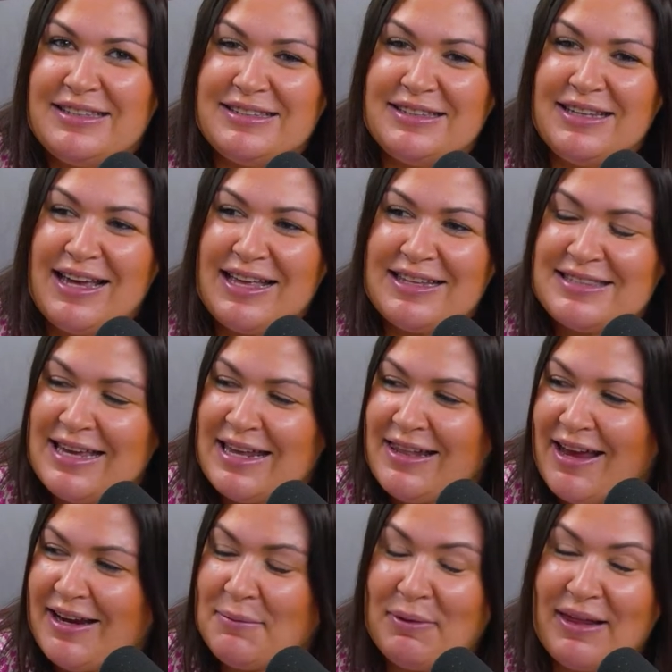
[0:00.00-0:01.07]
It sounded
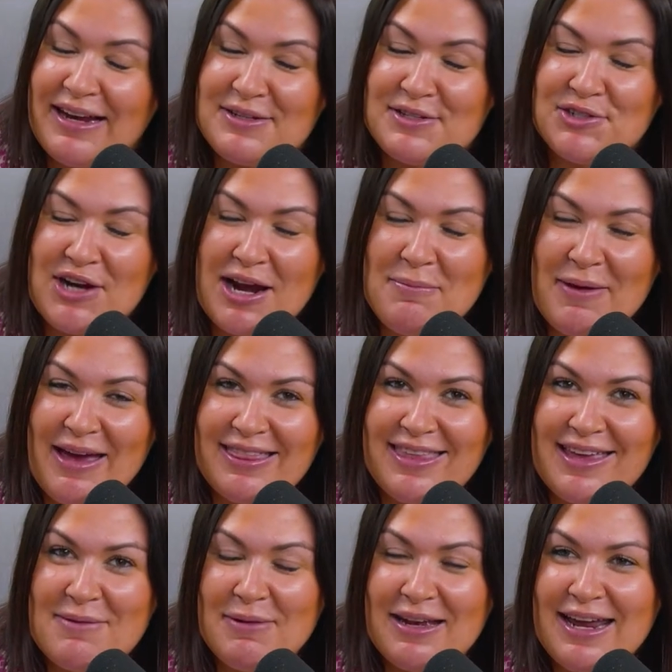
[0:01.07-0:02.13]
like you played a straight bat
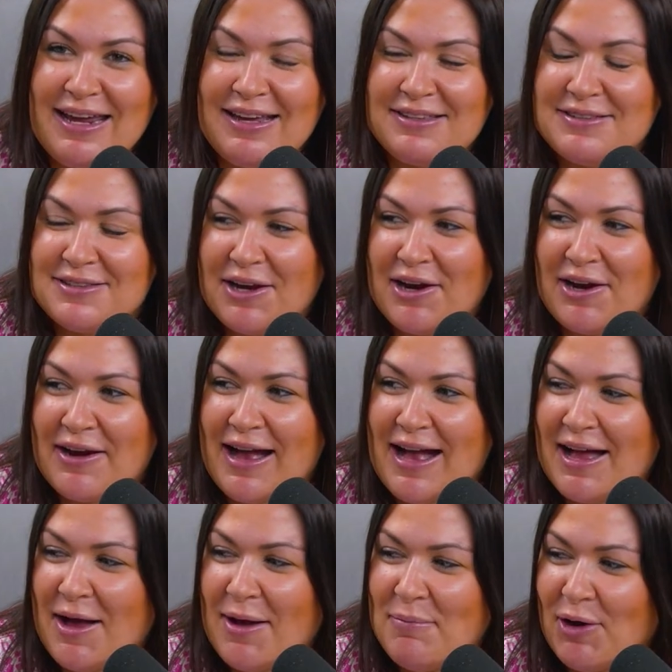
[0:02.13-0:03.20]
there, Monique, so
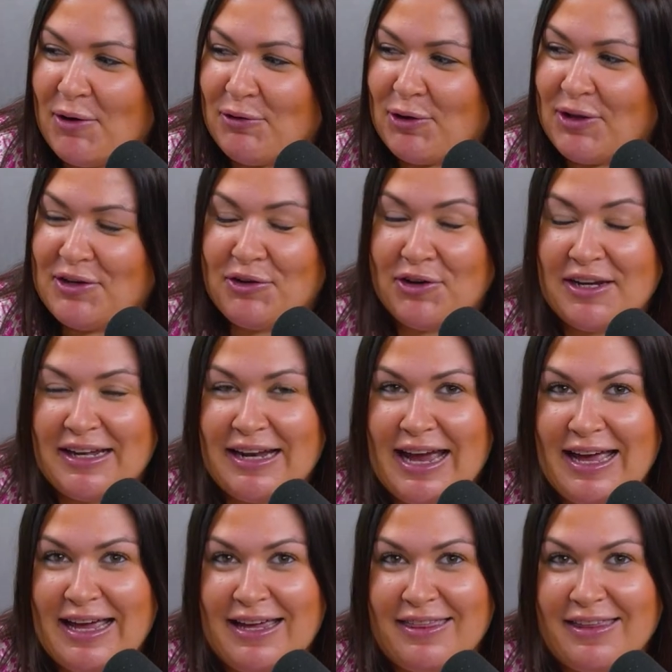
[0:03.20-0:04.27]
I'm not ruling cricket
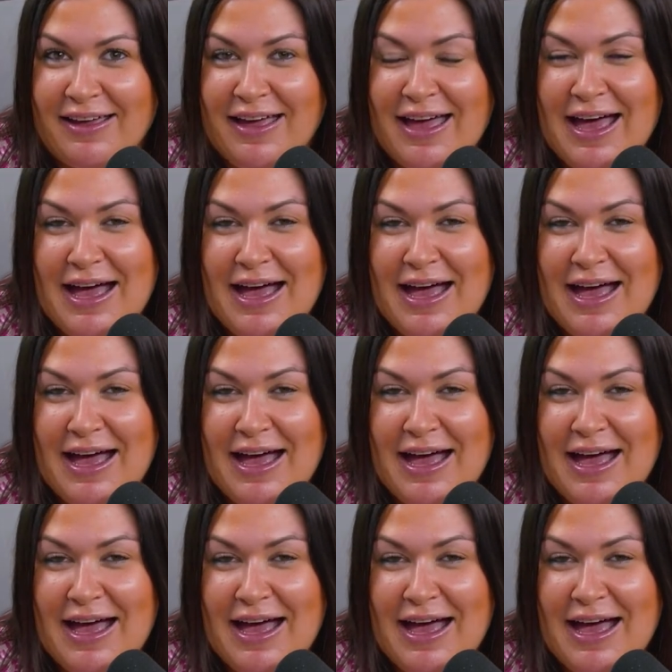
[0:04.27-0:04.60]
out either.